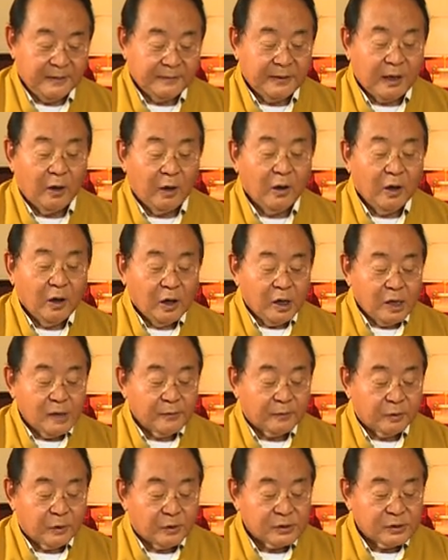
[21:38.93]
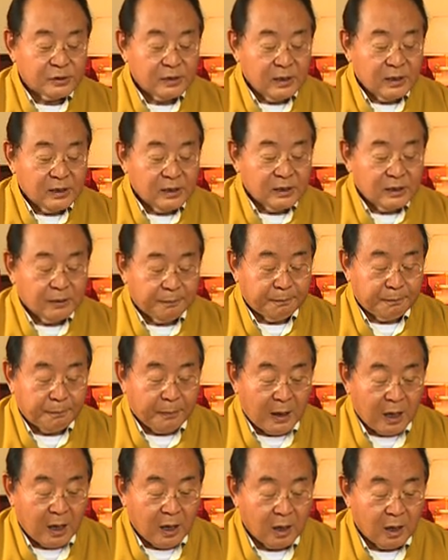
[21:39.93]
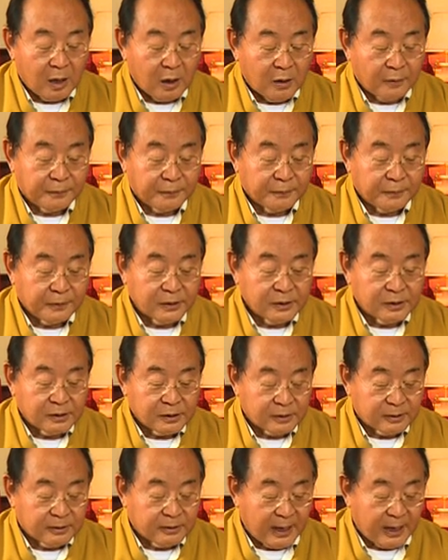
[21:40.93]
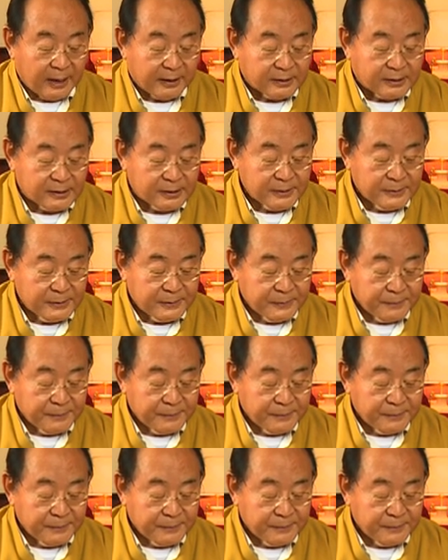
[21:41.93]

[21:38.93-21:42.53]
Now, of course, the power of regret,